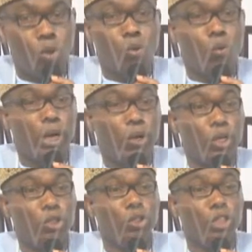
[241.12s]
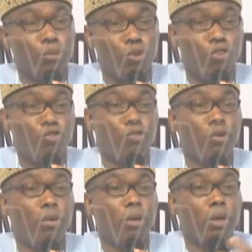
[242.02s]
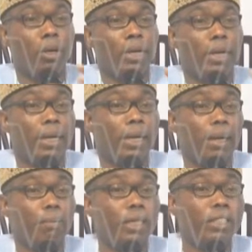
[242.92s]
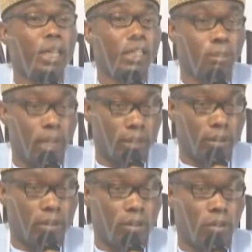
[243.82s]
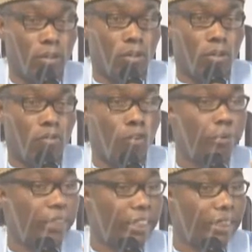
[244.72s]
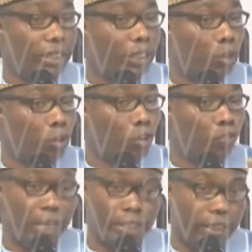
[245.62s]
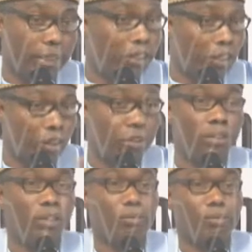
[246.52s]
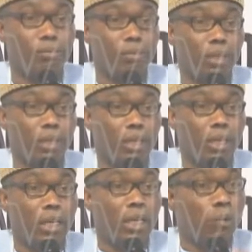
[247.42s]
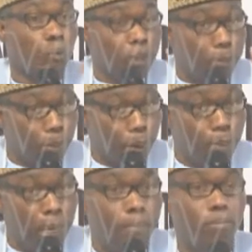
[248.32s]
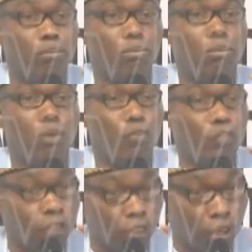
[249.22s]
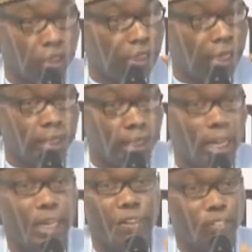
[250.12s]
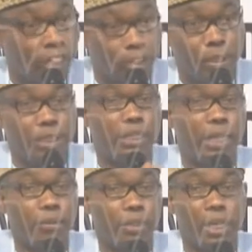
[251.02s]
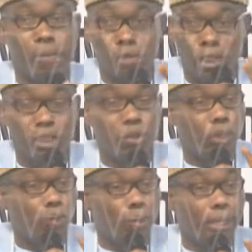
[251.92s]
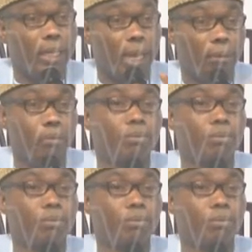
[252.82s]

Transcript: We are going to remove businessmen from this issue of fighting insecurity. The problem of insecurity in Nigeria, and I've said it many times, and I'm saying it to the women now,